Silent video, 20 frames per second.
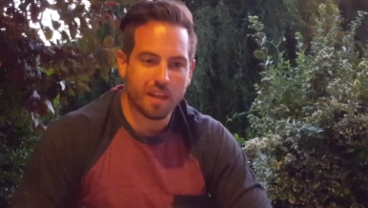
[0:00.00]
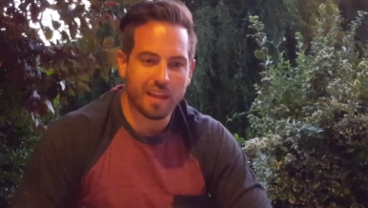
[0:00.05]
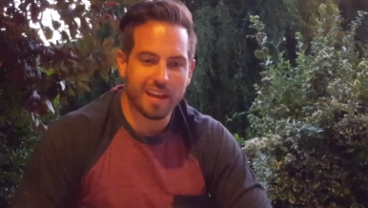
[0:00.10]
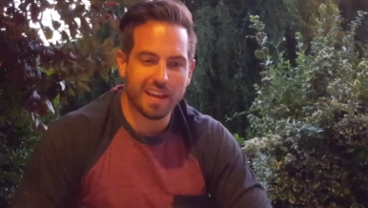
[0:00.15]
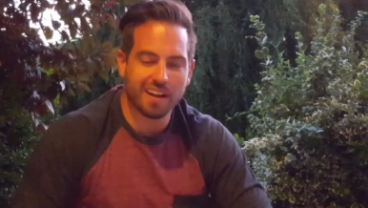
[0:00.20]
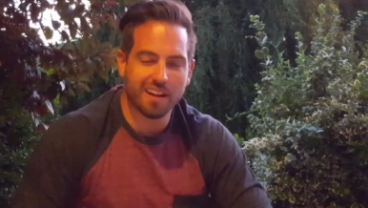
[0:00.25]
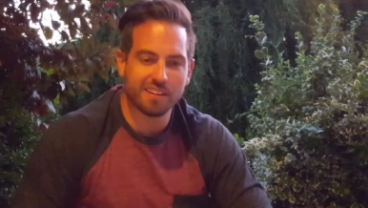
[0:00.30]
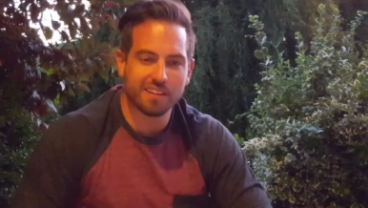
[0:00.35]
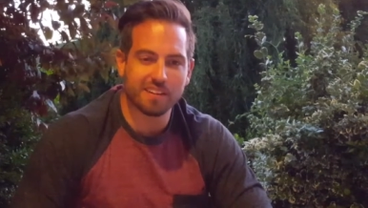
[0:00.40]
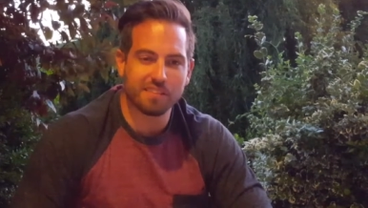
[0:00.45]

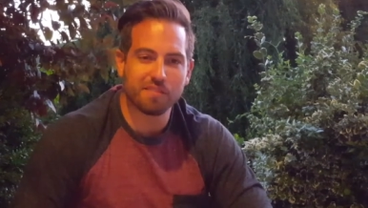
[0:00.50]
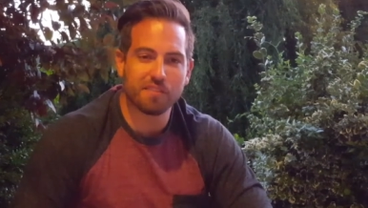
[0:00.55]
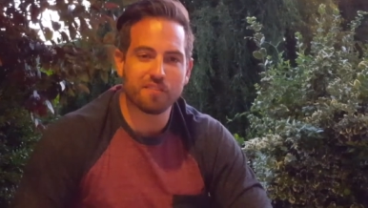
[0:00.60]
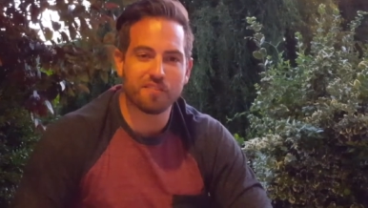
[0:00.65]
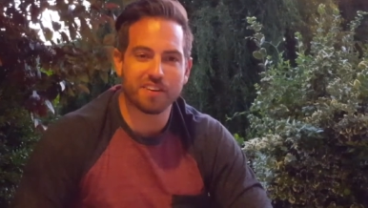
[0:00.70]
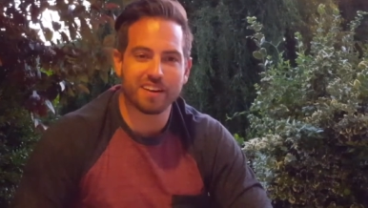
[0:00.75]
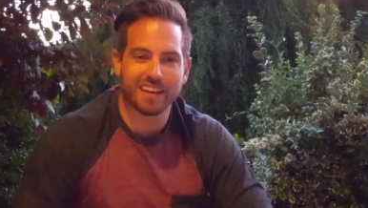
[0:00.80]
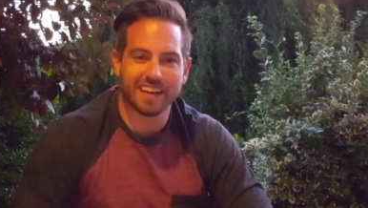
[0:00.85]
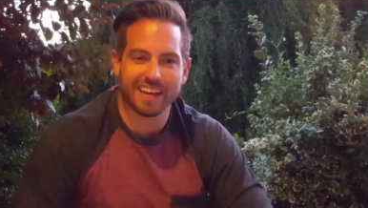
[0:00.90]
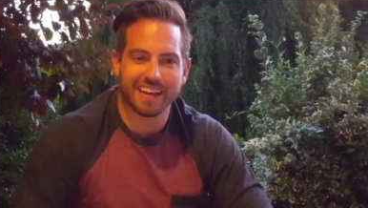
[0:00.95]
And I'll never
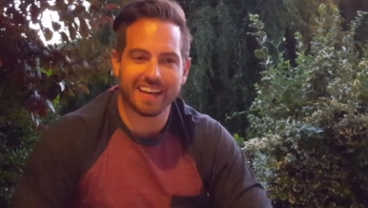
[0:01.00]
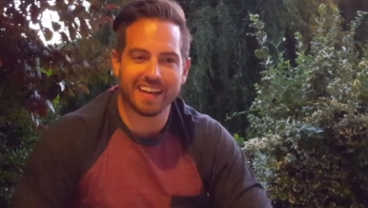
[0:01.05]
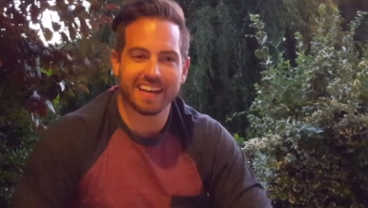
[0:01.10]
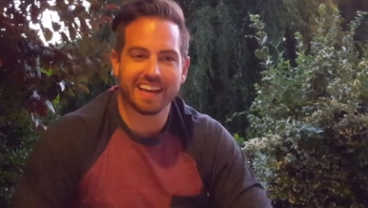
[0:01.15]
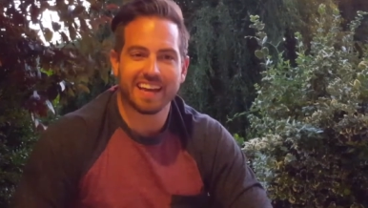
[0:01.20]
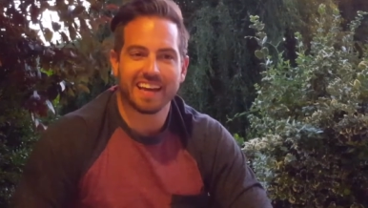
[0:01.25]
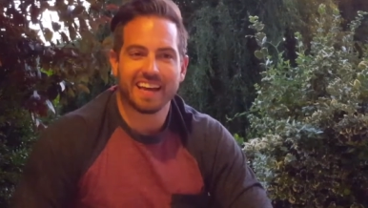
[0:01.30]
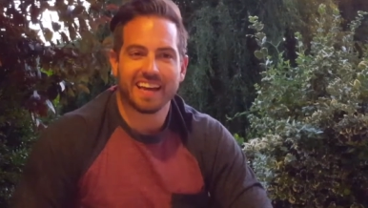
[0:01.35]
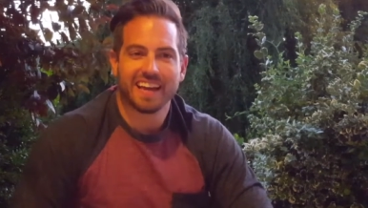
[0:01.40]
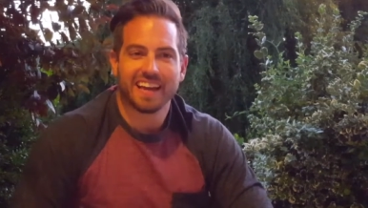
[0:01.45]
forget it.
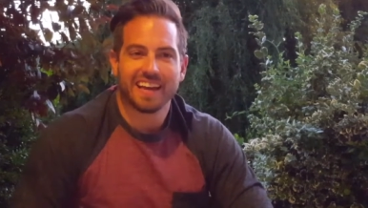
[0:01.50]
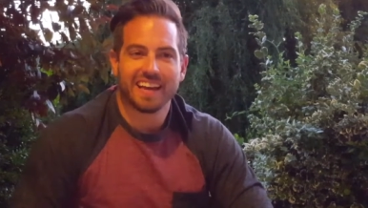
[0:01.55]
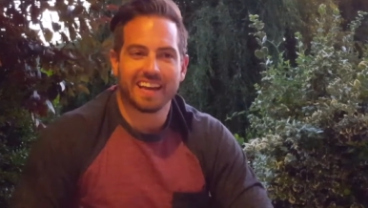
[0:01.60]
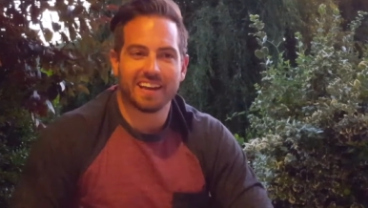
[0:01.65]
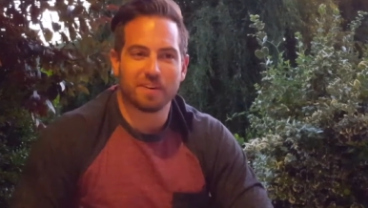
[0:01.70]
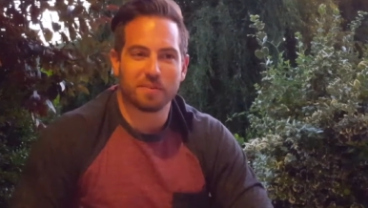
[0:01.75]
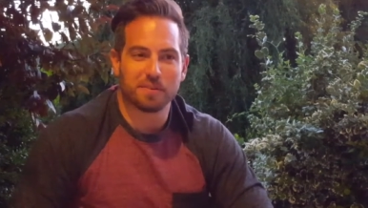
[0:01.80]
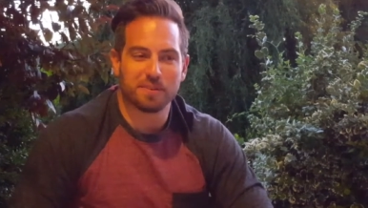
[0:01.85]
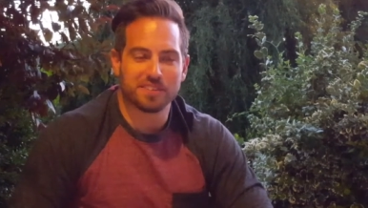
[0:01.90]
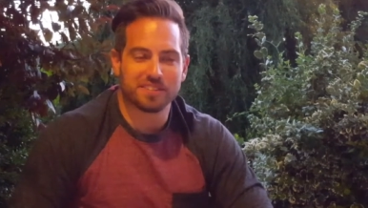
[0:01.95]

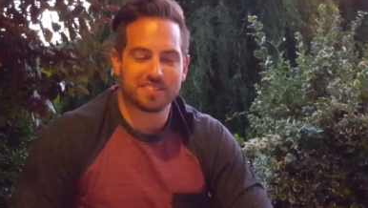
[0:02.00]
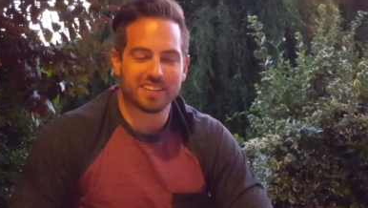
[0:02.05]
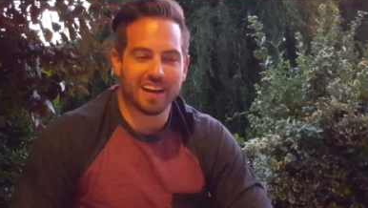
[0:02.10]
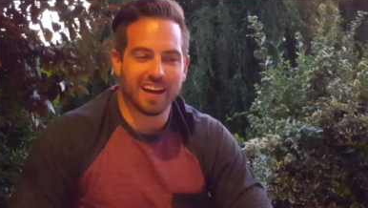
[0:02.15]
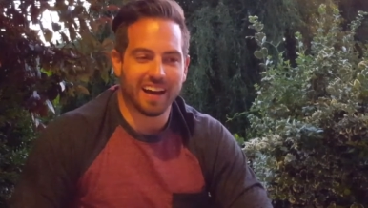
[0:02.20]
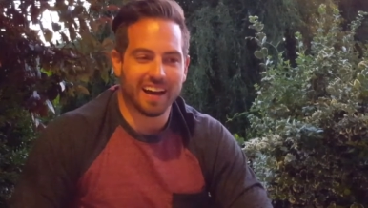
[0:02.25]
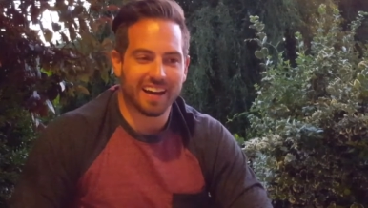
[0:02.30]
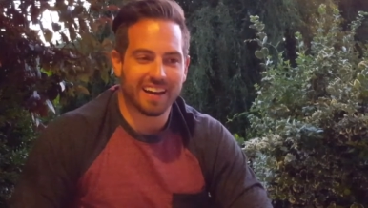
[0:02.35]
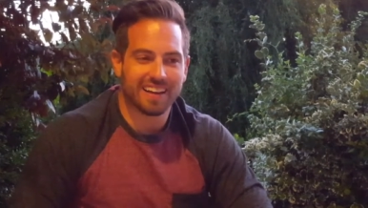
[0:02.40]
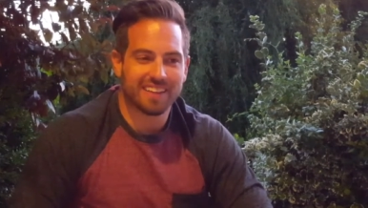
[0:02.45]
It was
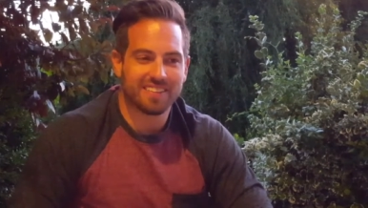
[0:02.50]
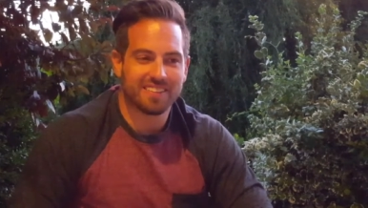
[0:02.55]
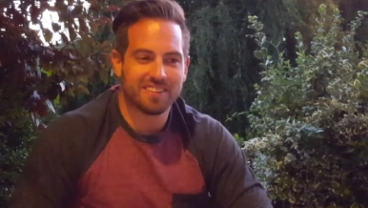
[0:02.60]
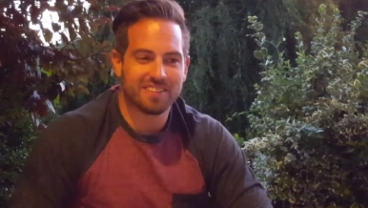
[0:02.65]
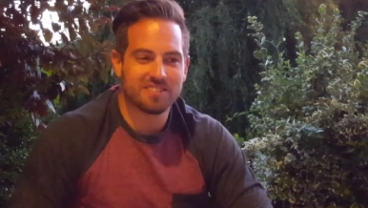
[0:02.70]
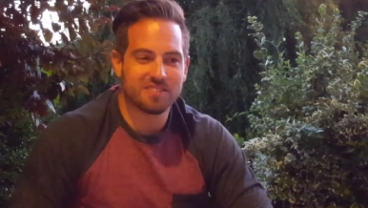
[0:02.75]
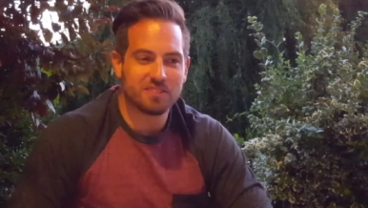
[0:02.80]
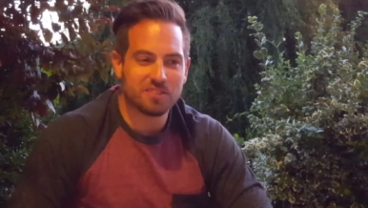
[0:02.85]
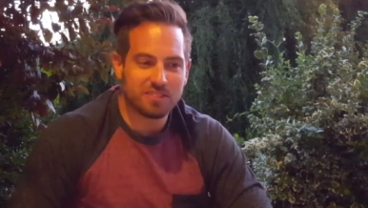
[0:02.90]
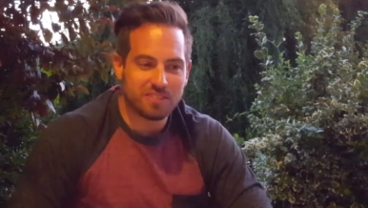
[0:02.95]
the
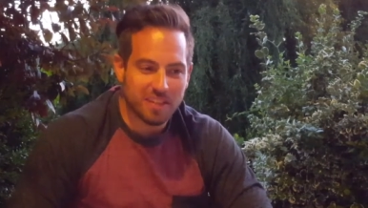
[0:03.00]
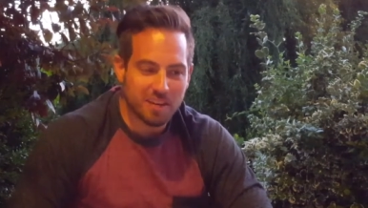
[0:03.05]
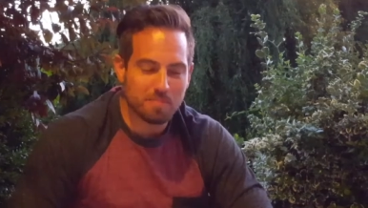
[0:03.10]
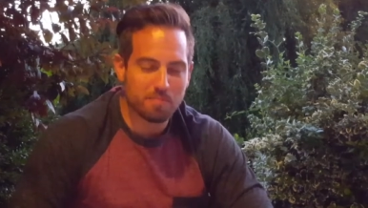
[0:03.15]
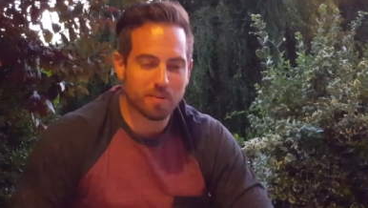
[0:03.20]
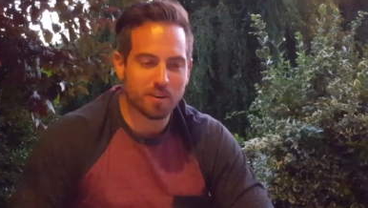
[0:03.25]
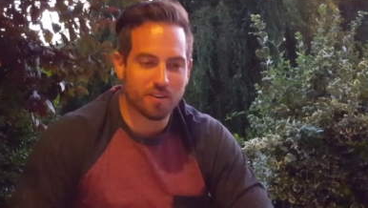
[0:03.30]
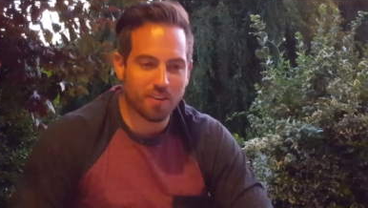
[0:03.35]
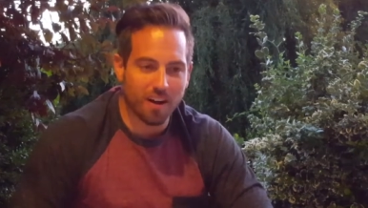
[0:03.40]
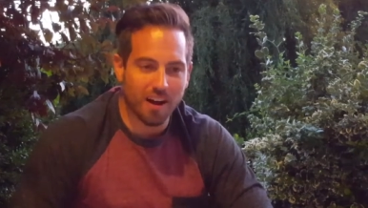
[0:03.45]

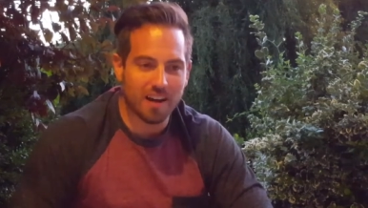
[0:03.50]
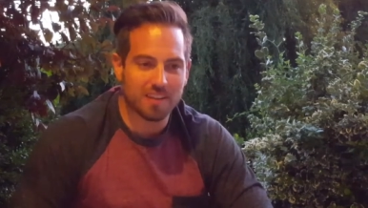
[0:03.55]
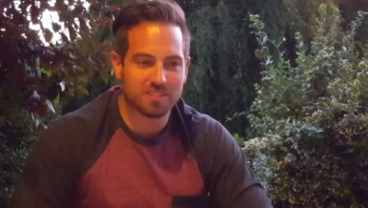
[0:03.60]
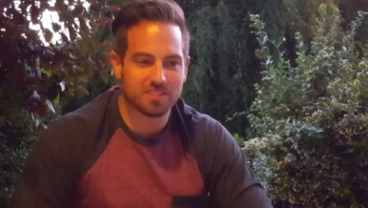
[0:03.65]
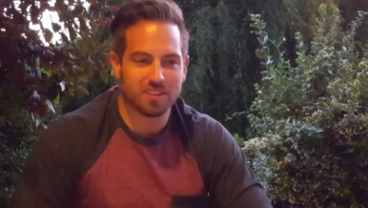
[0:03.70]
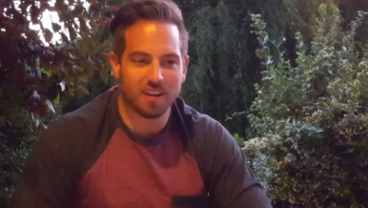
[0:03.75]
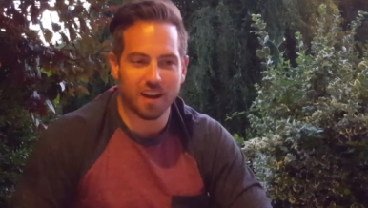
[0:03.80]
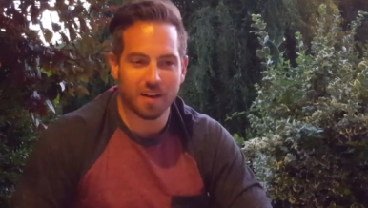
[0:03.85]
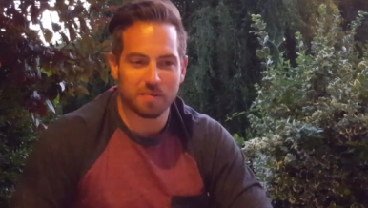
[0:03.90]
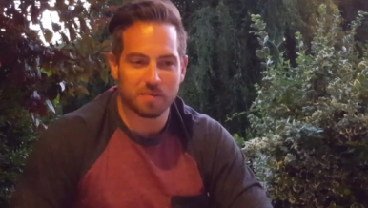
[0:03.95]
Tim McGraw
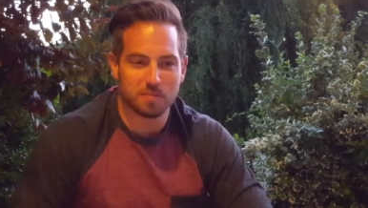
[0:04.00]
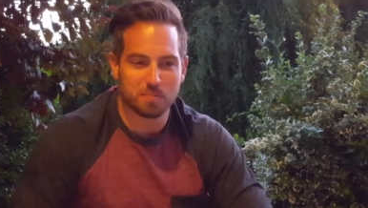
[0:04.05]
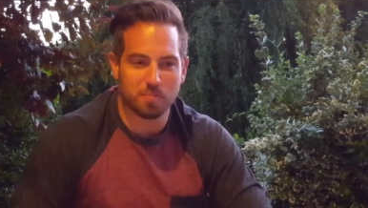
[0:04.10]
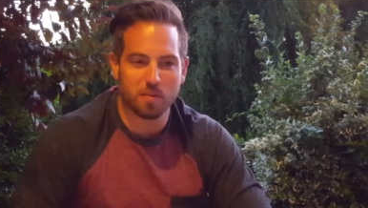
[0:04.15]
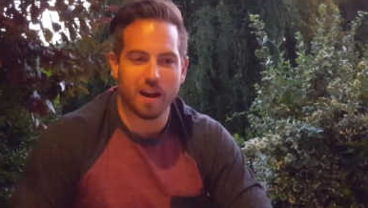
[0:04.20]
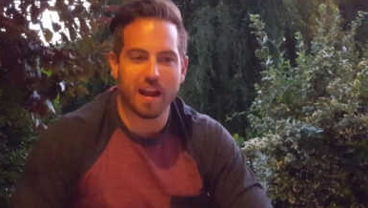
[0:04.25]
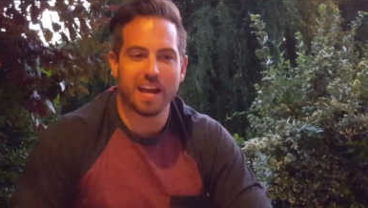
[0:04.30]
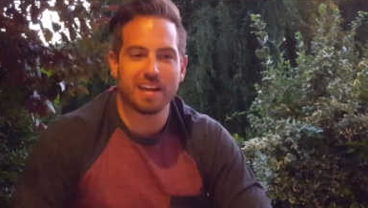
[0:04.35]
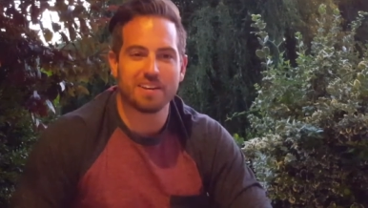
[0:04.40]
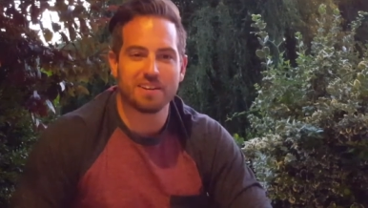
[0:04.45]
song was
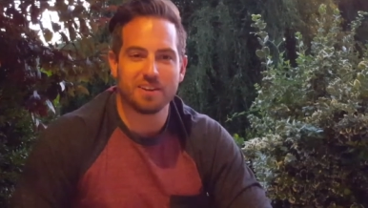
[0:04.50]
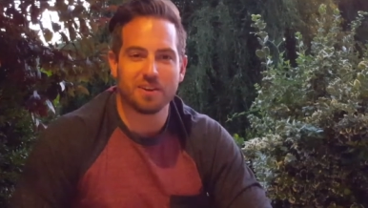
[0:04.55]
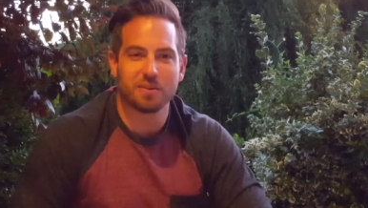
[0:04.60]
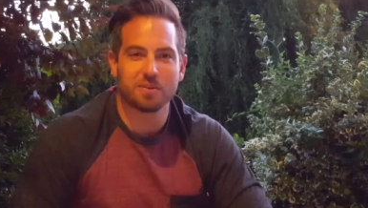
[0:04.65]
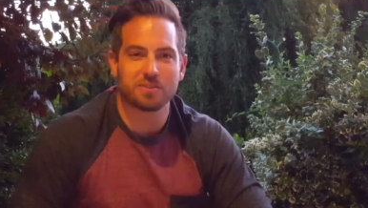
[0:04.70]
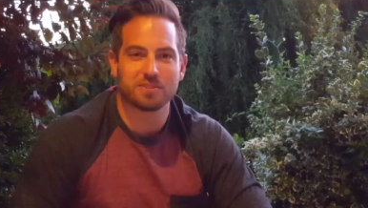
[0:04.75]
brand new.